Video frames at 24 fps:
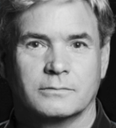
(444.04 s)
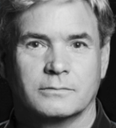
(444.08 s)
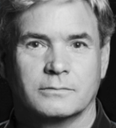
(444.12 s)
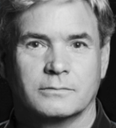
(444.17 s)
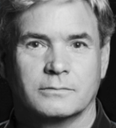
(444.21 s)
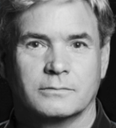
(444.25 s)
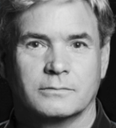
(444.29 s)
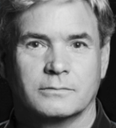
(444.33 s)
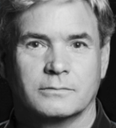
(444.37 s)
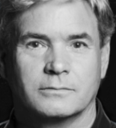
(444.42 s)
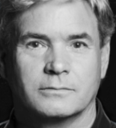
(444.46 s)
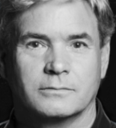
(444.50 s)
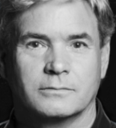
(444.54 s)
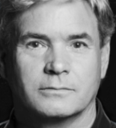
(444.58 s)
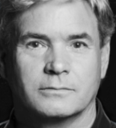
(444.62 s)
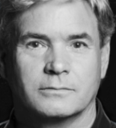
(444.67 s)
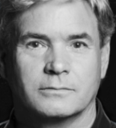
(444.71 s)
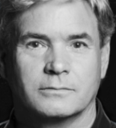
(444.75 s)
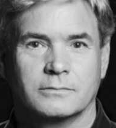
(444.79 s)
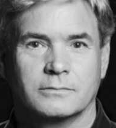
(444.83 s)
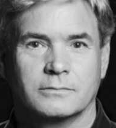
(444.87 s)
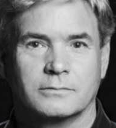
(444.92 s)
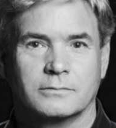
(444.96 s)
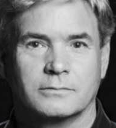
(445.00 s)

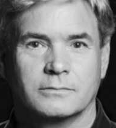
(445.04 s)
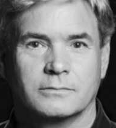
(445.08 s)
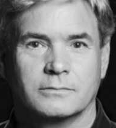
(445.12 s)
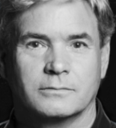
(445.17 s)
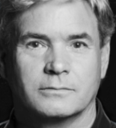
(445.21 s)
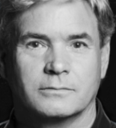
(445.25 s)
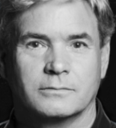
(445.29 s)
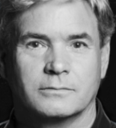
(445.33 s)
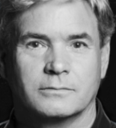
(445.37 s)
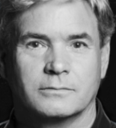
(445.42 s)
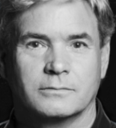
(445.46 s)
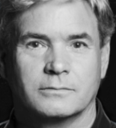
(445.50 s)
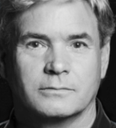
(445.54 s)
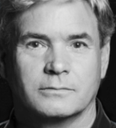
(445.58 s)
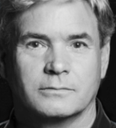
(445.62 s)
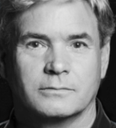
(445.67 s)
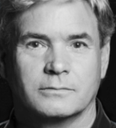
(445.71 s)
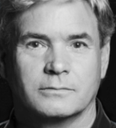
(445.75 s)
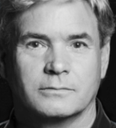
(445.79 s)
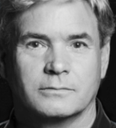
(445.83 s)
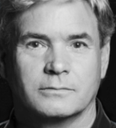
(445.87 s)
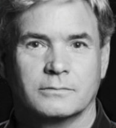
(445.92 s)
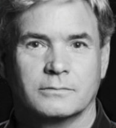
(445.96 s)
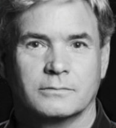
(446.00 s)

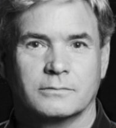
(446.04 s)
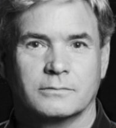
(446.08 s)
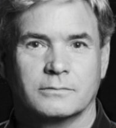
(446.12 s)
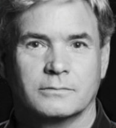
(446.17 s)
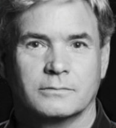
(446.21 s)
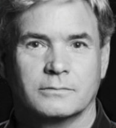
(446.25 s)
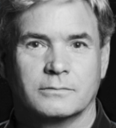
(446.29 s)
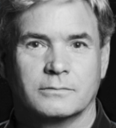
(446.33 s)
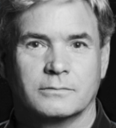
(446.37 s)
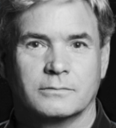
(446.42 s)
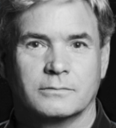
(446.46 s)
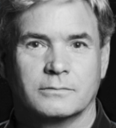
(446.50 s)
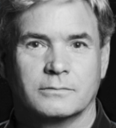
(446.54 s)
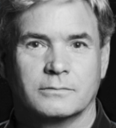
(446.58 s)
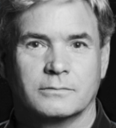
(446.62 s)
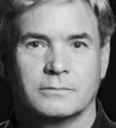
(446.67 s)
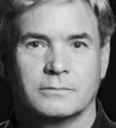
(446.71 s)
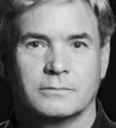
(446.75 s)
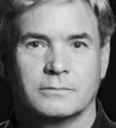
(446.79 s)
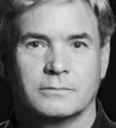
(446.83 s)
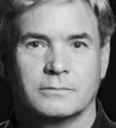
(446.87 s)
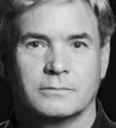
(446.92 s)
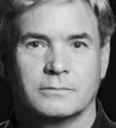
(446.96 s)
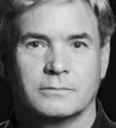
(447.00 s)

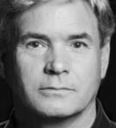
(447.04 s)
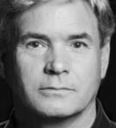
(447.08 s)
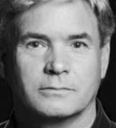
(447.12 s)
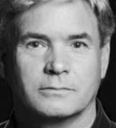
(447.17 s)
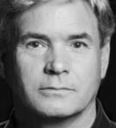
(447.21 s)
[no speech]